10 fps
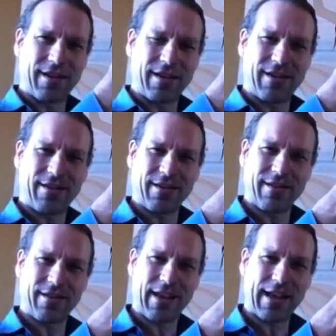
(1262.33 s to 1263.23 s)
You know,
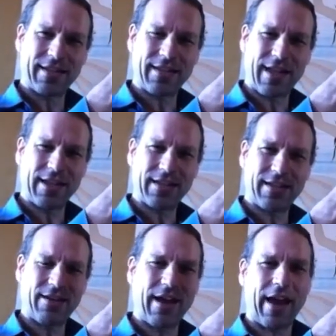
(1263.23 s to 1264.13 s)
that's nice.
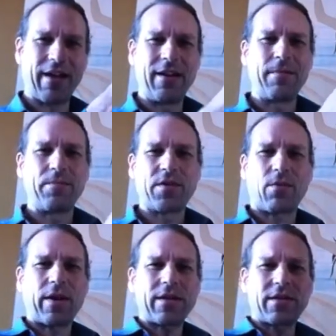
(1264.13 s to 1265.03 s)
Okay,
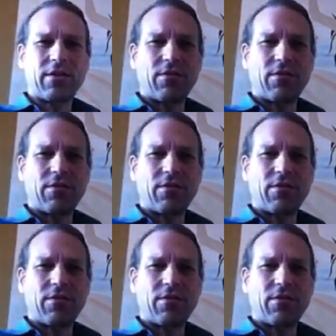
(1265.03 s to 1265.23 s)
so once